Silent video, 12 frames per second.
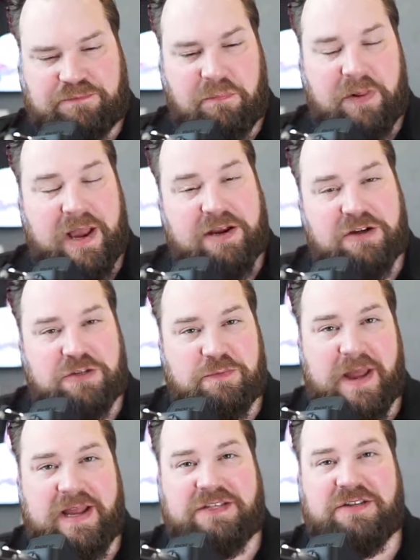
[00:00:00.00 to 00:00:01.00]
Plan your
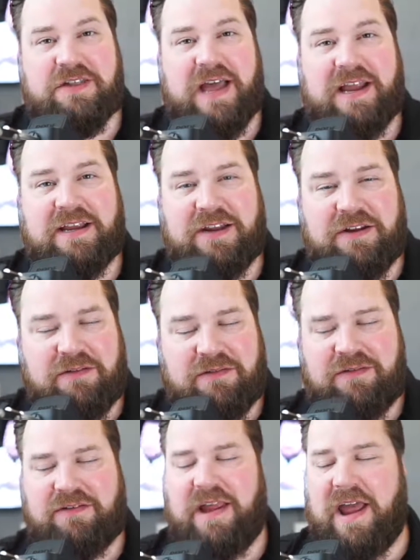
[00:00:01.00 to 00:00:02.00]
space so that
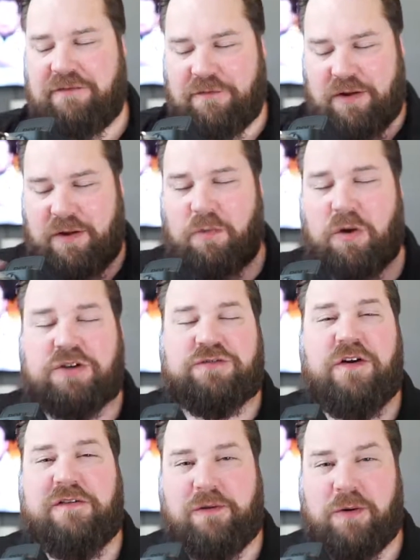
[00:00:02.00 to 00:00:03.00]
it works
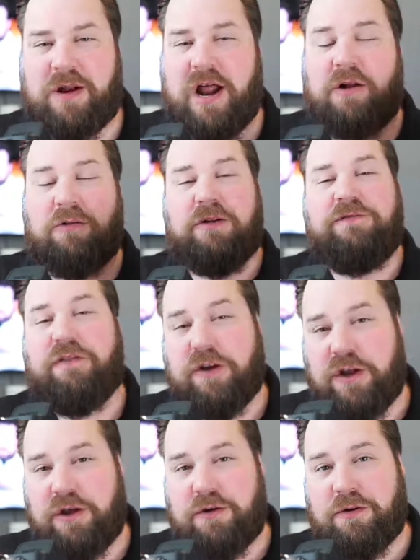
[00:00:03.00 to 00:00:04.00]
for everyone, not only for
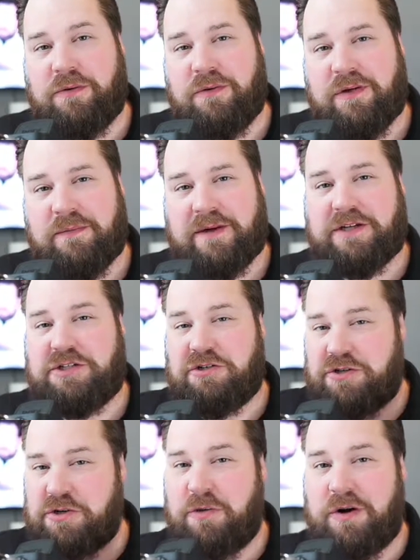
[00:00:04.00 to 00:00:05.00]
you, because you
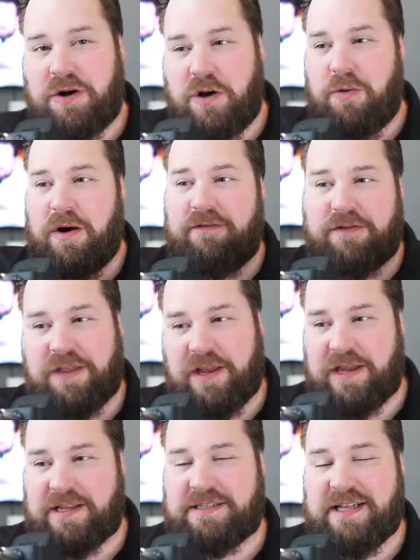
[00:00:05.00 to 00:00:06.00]
do want to know where everything
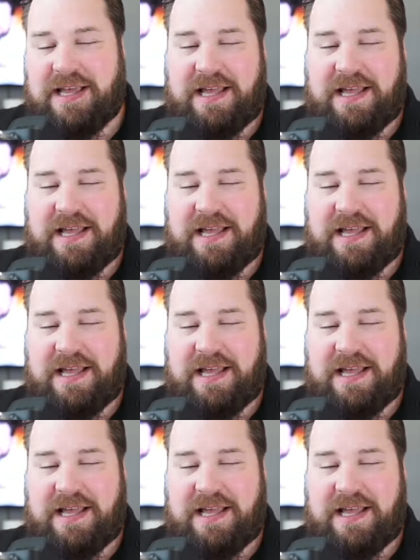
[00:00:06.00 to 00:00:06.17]
is.